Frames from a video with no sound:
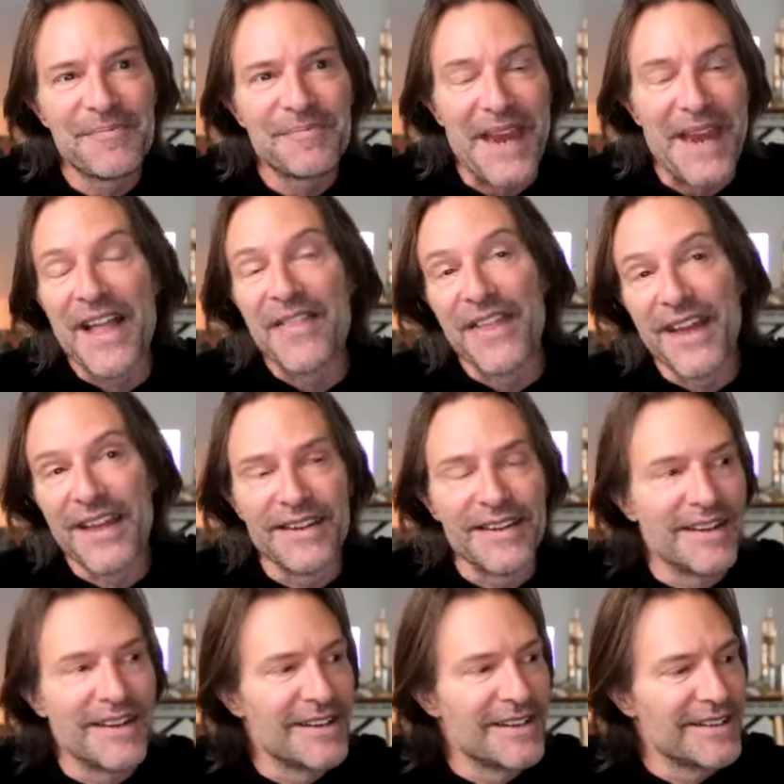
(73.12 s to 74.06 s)
And then
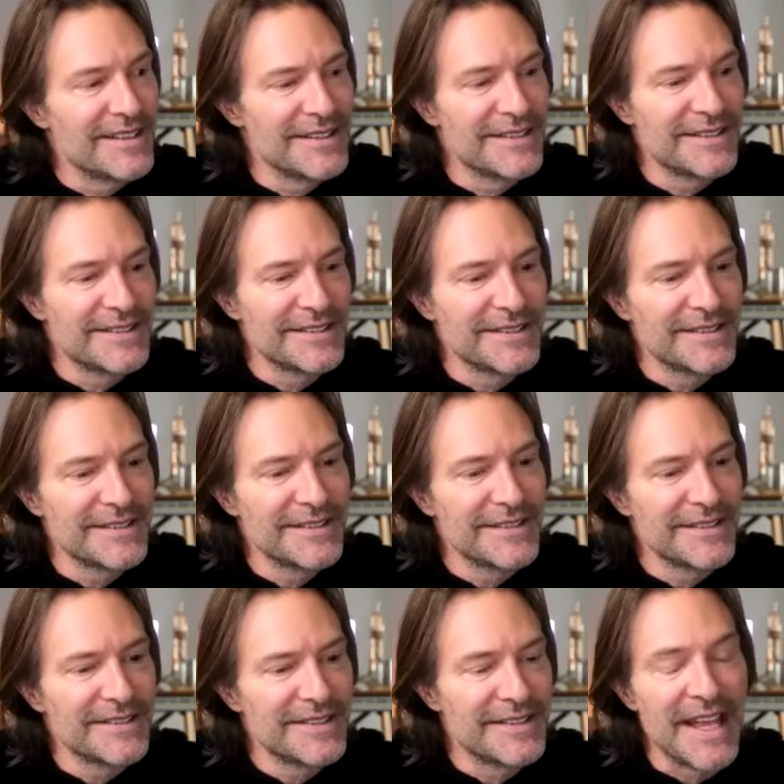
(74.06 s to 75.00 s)

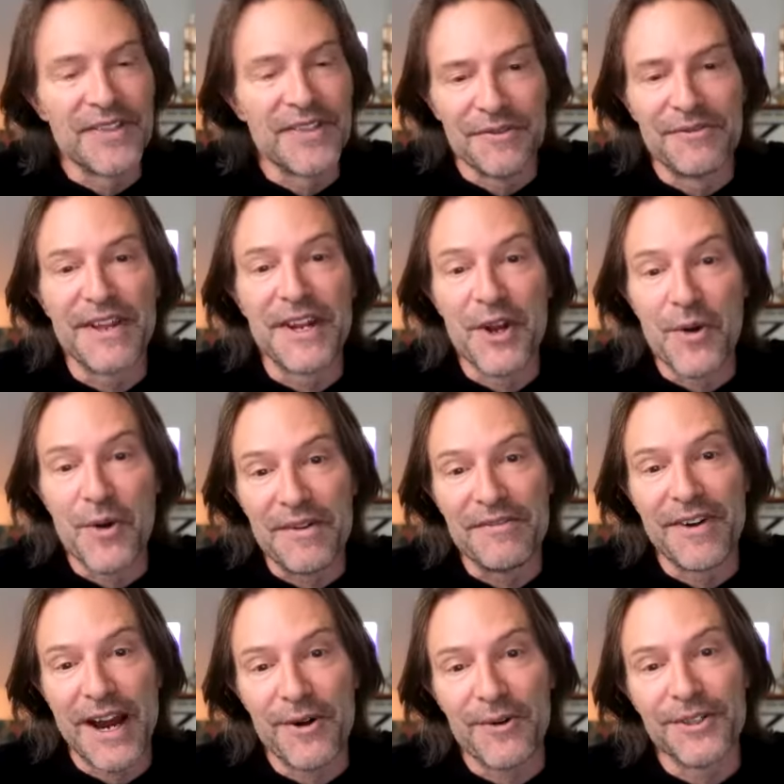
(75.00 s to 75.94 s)
the video went
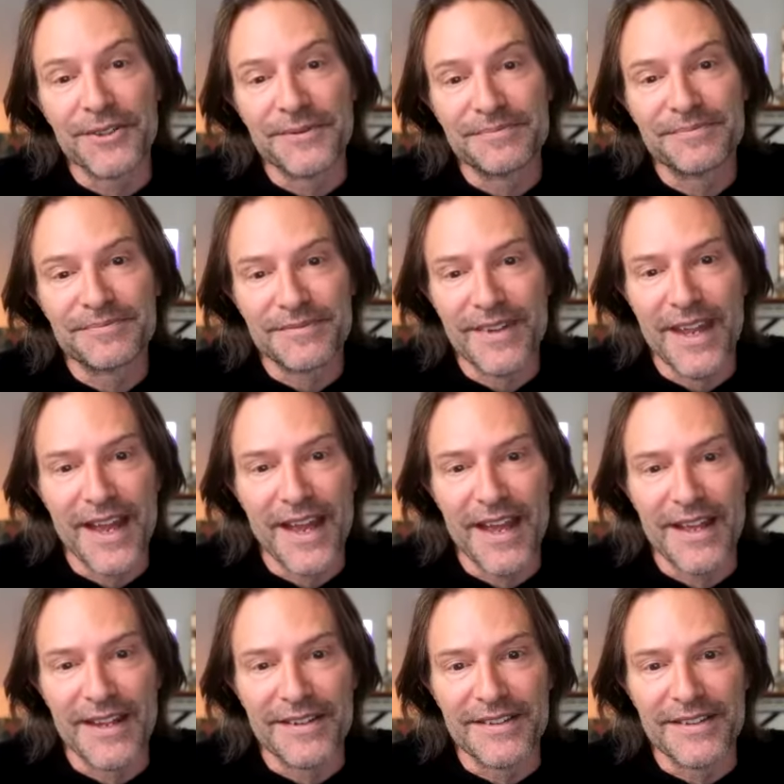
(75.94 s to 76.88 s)
viral,
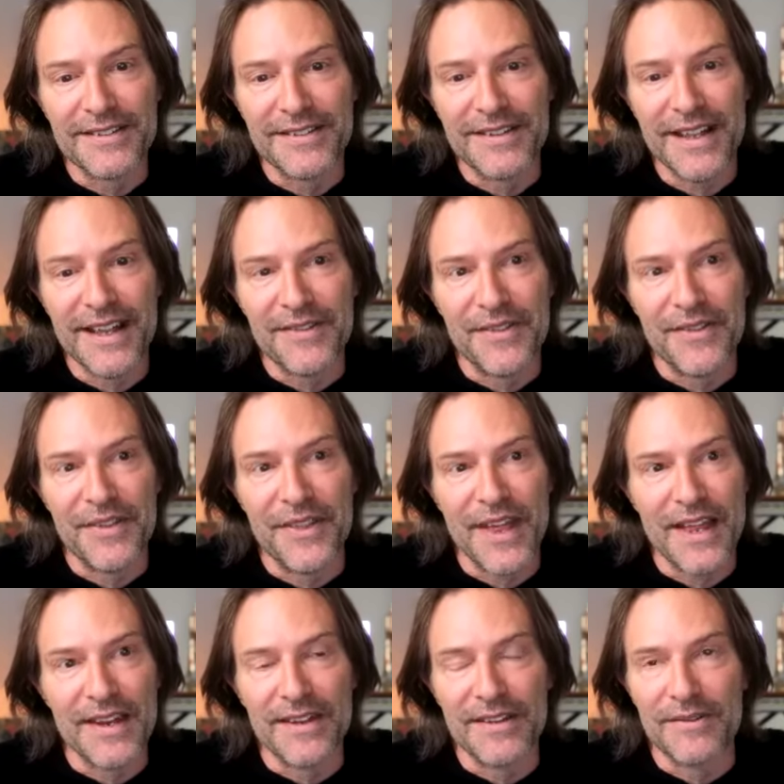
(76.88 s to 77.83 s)
and
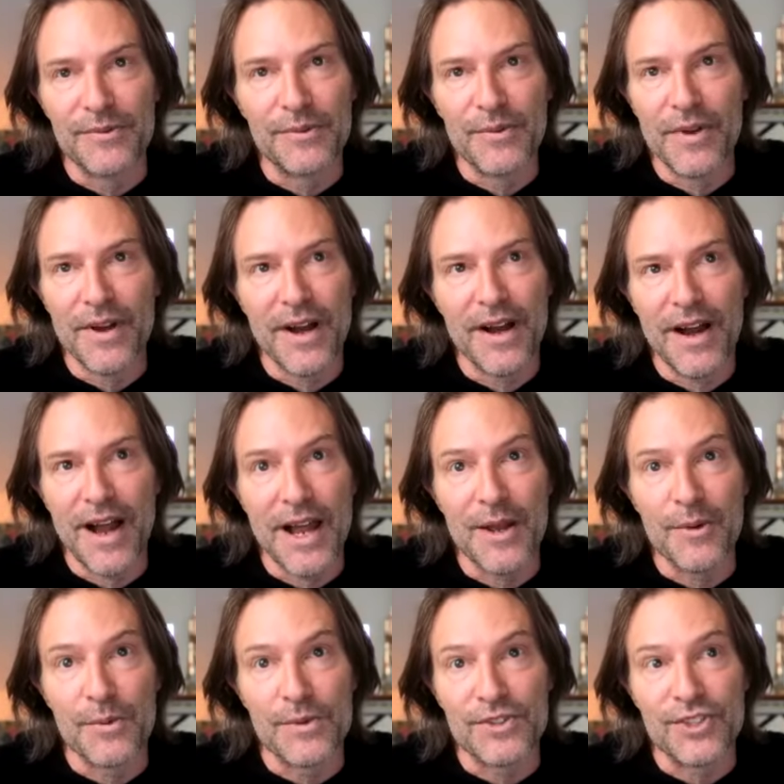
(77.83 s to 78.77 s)
then
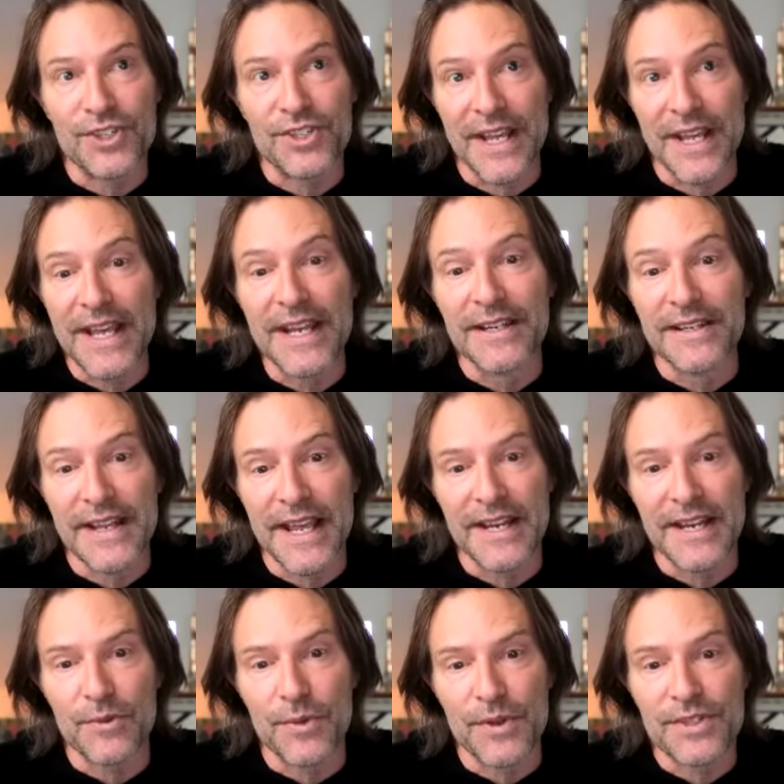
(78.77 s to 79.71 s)
I was just
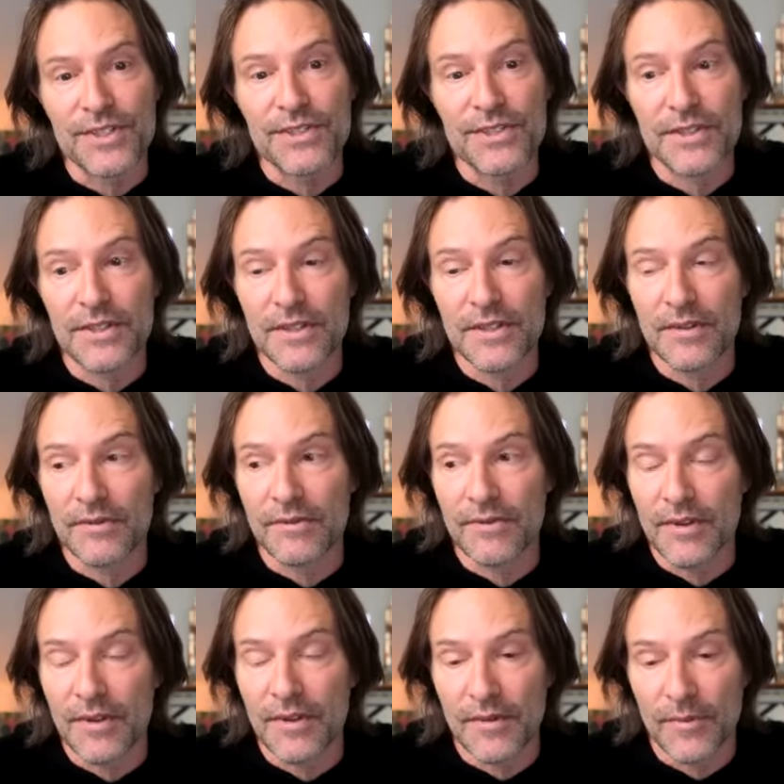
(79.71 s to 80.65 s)
inundated
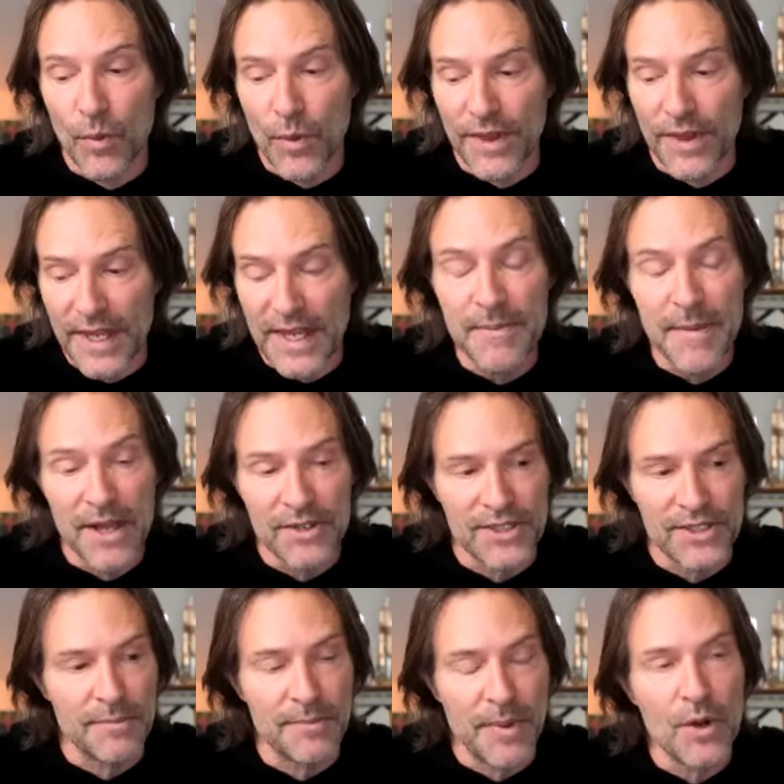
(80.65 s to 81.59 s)
with
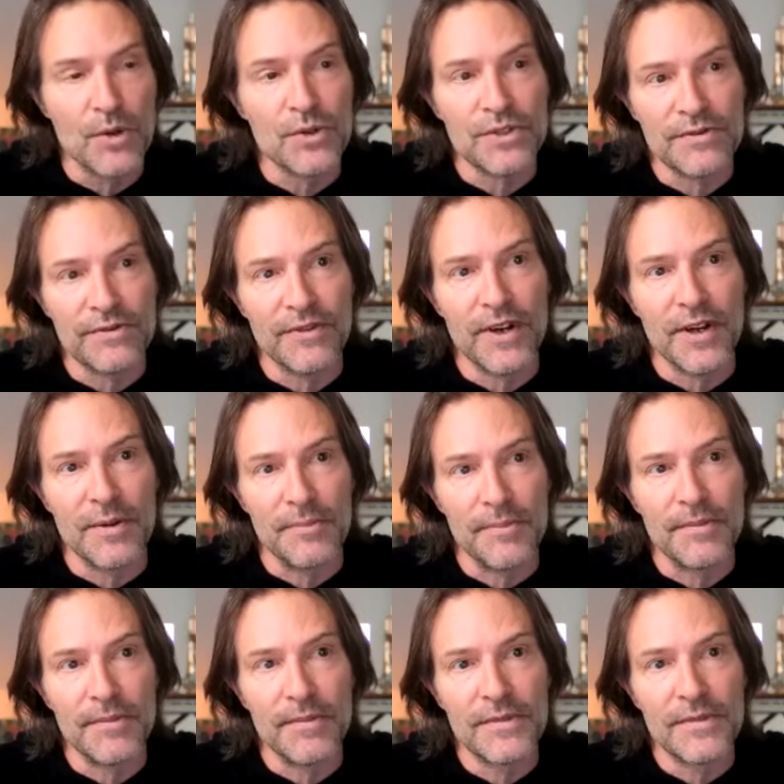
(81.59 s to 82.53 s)
emails and posts
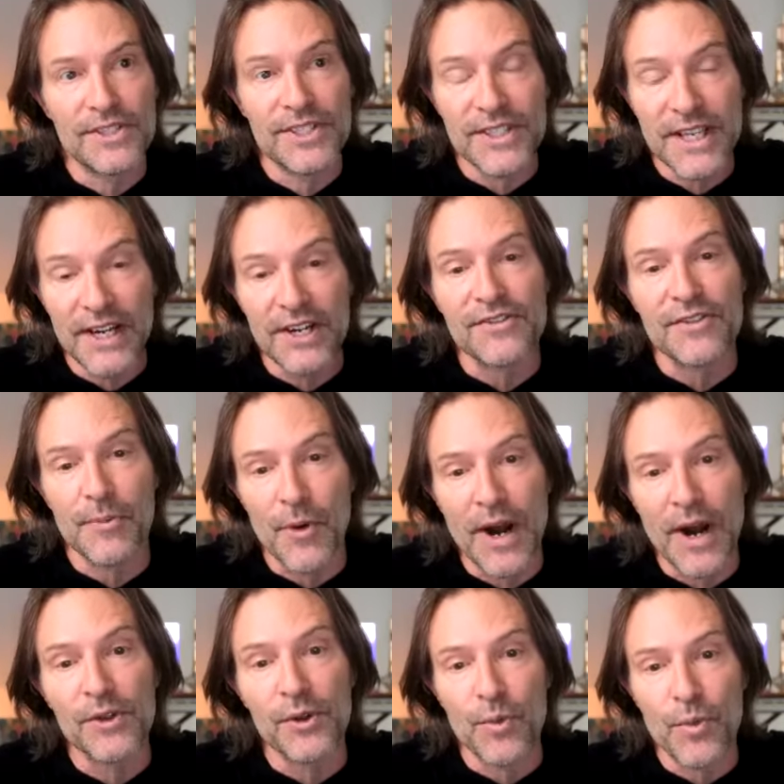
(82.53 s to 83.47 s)
from singers from
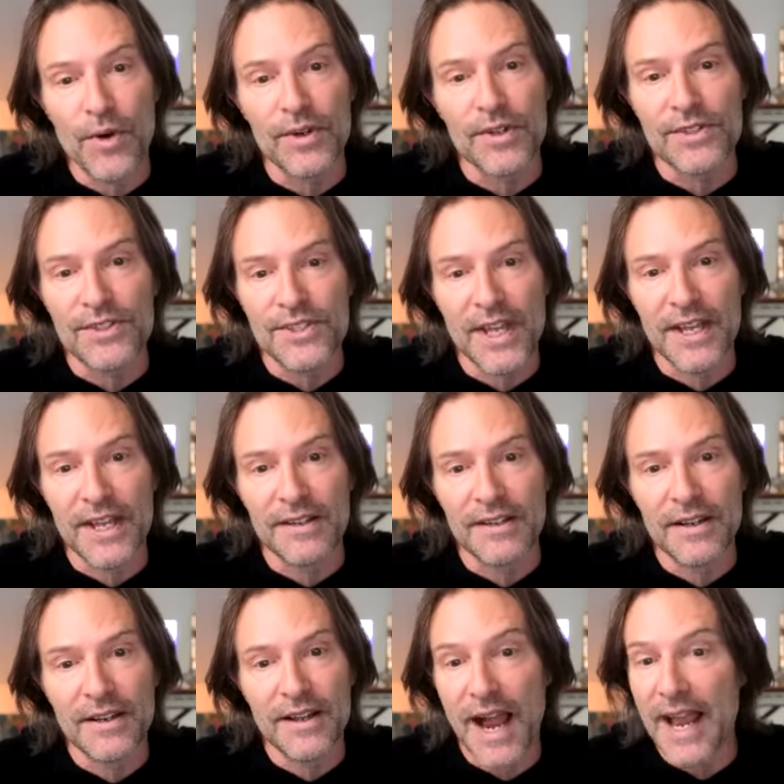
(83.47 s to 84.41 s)
around the world
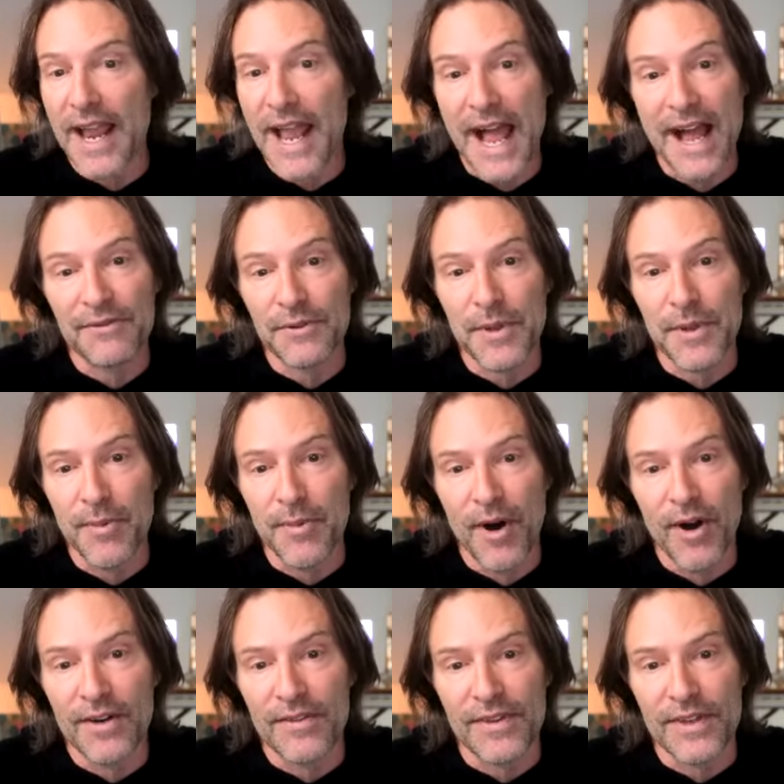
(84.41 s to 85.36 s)
saying, I have to be a
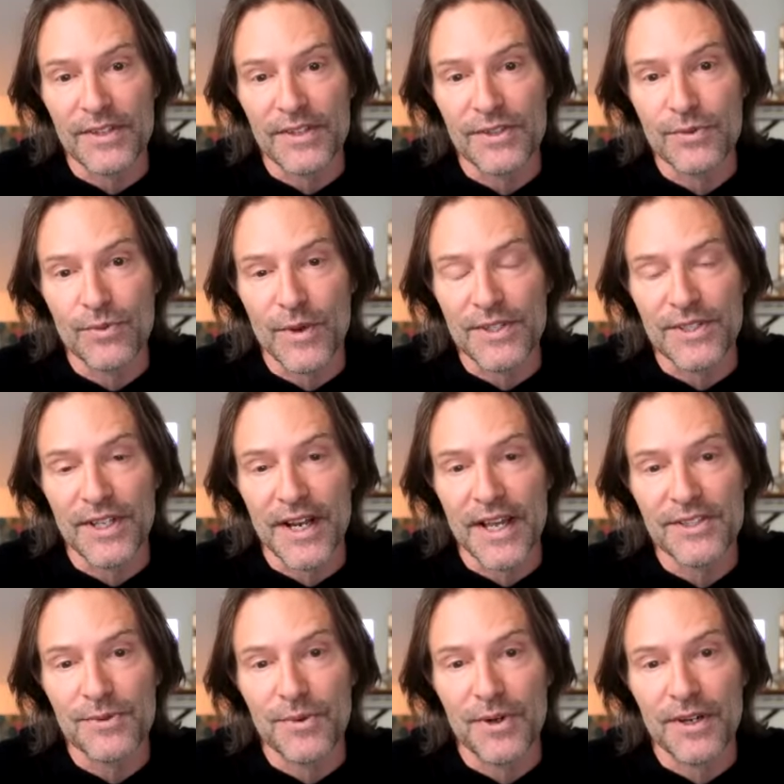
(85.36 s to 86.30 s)
part of this. When's the
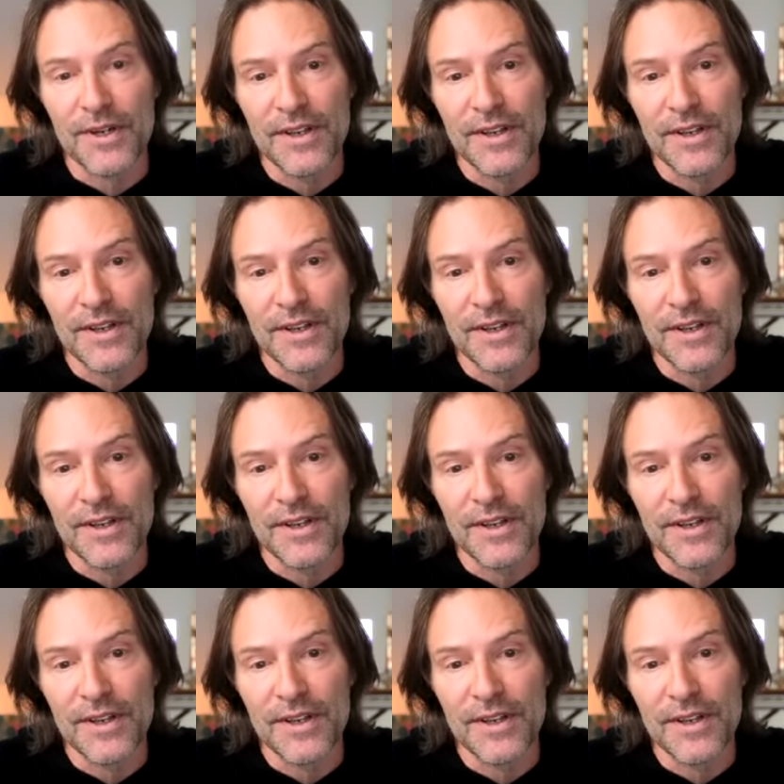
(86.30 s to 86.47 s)
next one?